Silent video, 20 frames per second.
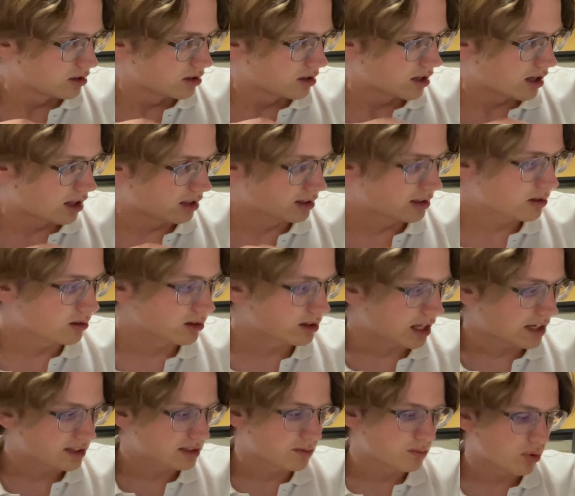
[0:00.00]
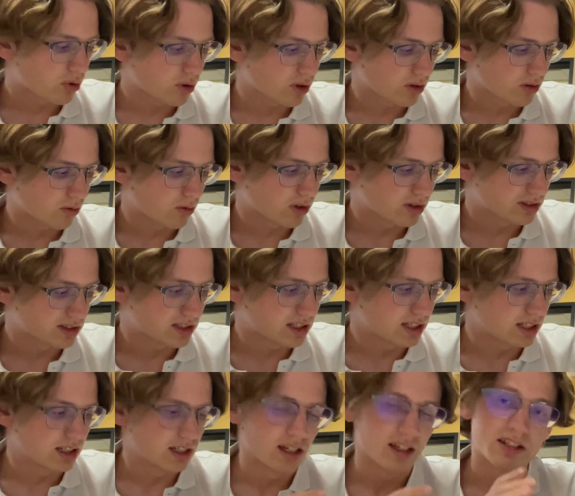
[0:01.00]
a little less important was
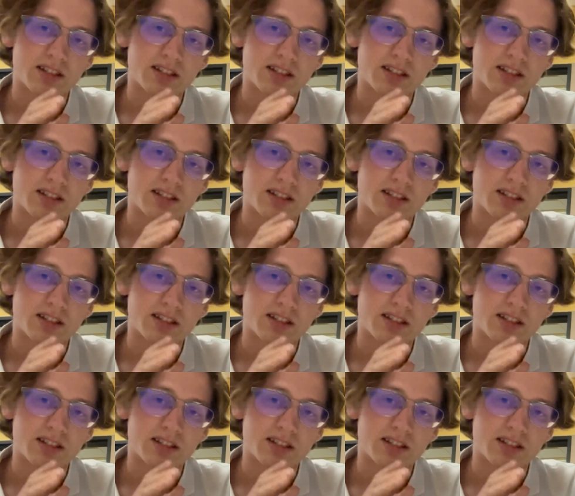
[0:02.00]
the